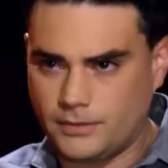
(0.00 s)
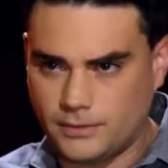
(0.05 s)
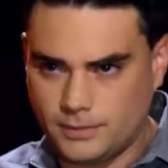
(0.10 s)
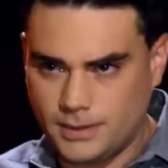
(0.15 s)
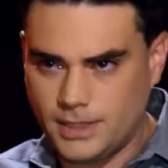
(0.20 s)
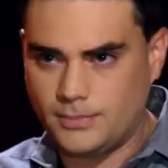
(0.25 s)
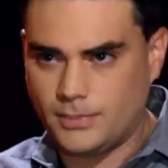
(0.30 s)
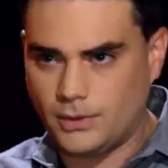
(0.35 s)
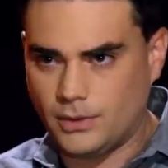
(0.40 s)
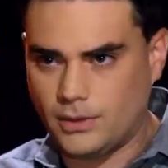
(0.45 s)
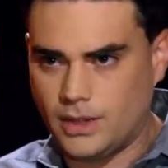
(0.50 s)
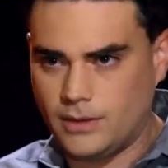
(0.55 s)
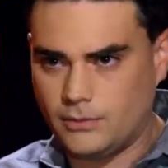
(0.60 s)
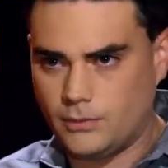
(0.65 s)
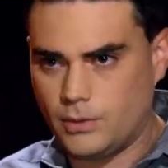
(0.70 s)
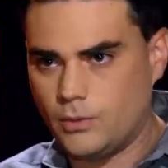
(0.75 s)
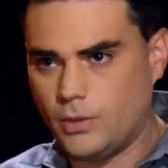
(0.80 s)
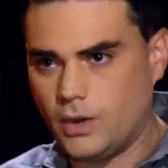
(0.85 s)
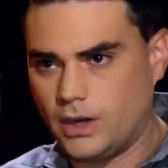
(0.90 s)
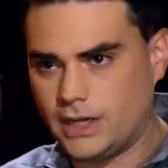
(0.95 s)
other people, and
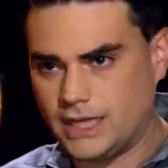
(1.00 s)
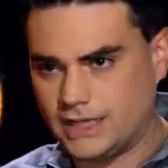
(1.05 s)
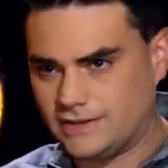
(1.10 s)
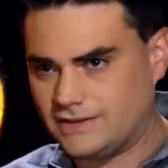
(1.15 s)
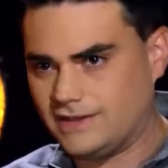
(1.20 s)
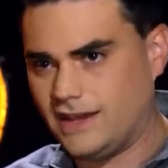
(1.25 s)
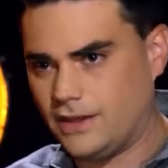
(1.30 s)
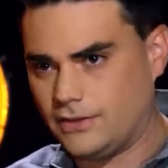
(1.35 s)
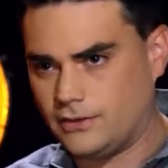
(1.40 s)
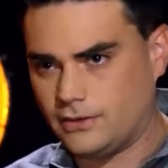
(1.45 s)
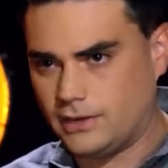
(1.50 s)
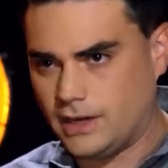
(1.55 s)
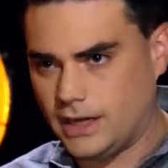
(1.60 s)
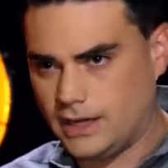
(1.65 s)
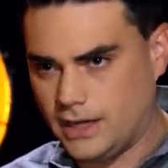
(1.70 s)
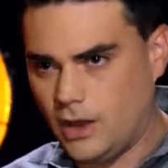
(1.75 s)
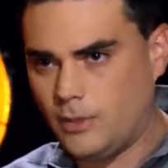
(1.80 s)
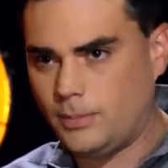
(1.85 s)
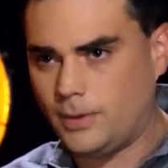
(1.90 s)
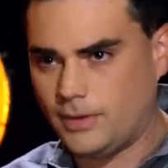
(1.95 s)
we want to get together
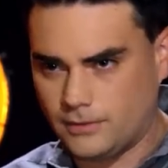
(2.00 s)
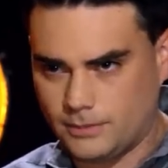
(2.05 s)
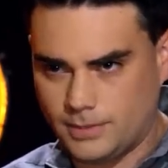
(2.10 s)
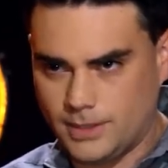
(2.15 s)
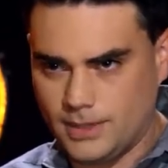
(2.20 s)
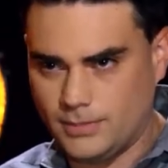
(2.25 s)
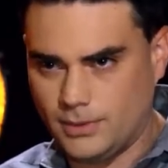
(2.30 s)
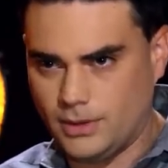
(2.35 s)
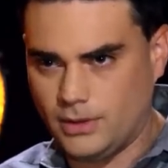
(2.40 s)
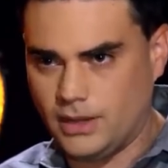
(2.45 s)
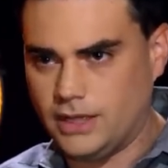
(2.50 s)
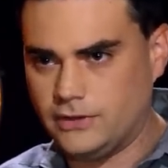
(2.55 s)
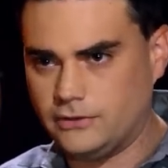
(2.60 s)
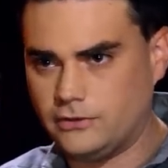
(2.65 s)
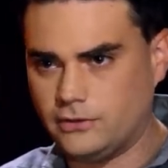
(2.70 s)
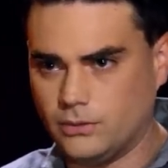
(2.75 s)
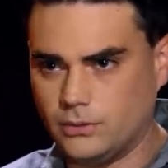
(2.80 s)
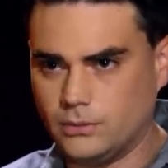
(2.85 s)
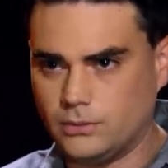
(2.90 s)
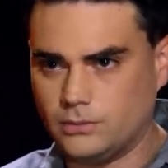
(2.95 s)
and help other people. And
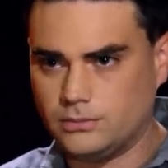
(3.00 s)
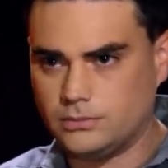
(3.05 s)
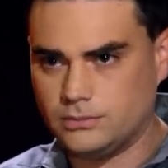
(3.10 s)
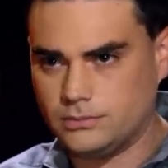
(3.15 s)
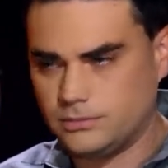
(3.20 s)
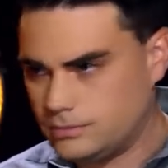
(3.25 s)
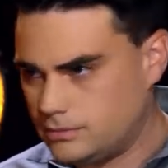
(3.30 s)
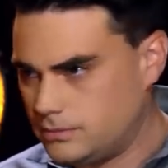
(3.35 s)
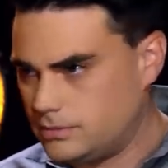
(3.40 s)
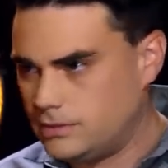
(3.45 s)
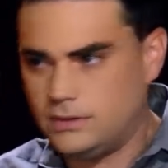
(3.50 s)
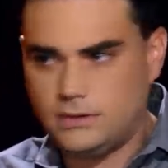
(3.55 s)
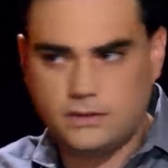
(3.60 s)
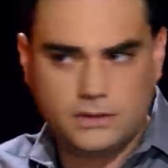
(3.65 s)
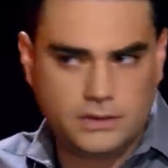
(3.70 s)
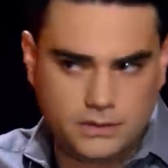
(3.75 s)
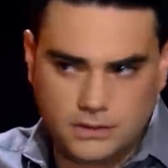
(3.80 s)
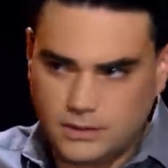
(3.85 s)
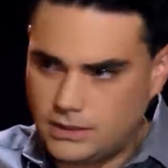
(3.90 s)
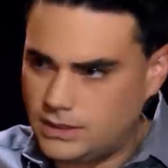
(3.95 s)
so
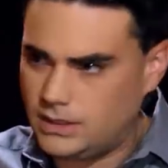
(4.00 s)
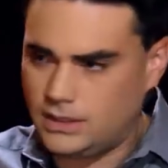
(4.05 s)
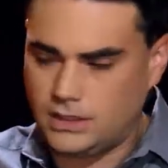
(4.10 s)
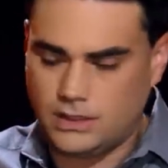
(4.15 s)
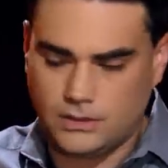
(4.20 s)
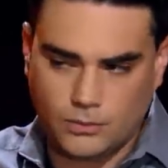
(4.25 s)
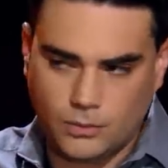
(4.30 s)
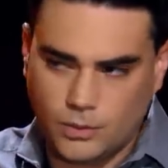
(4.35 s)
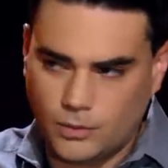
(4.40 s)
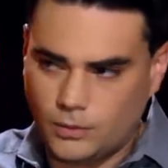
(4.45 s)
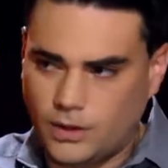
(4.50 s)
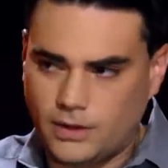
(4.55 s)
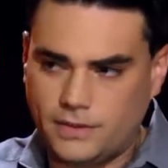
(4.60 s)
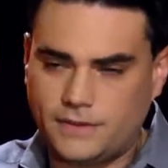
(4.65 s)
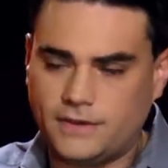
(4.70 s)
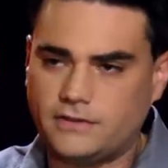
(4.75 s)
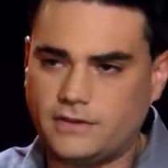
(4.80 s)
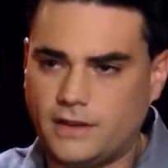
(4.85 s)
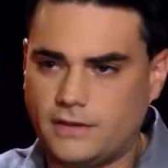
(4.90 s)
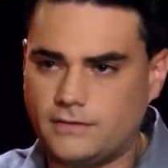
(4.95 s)
you know, one of
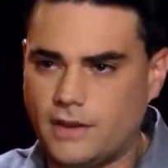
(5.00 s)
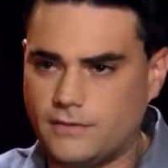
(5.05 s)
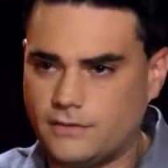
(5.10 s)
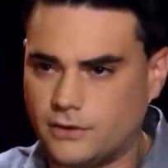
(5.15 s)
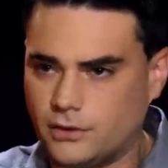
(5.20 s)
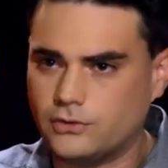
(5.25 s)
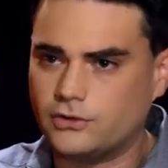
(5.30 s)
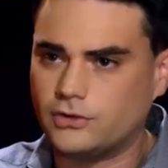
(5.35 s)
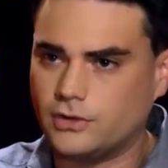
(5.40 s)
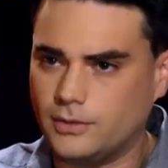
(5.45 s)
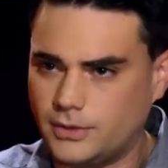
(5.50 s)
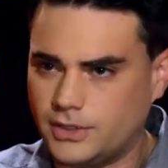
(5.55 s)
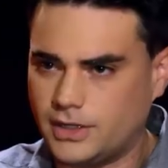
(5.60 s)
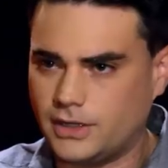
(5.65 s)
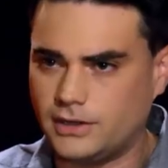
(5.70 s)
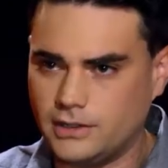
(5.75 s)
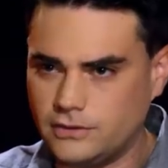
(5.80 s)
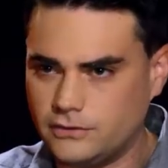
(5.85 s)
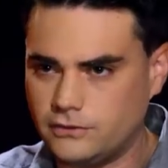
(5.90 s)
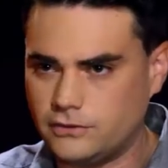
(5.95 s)
the things I've, I've urged
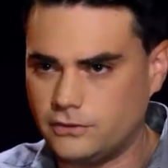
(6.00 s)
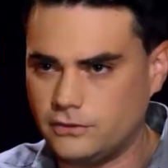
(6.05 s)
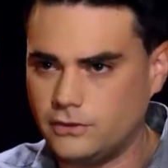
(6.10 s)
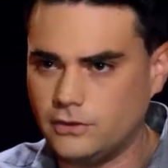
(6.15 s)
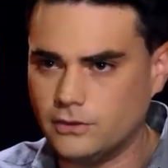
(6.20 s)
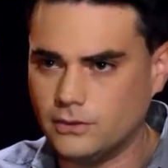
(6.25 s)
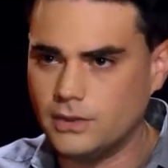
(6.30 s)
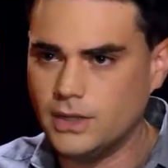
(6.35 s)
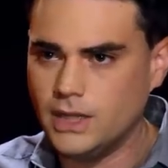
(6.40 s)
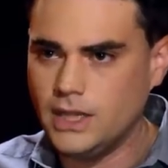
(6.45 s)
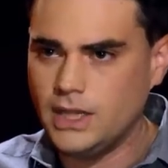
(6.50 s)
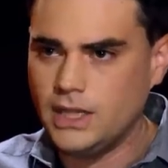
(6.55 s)
libertarians to do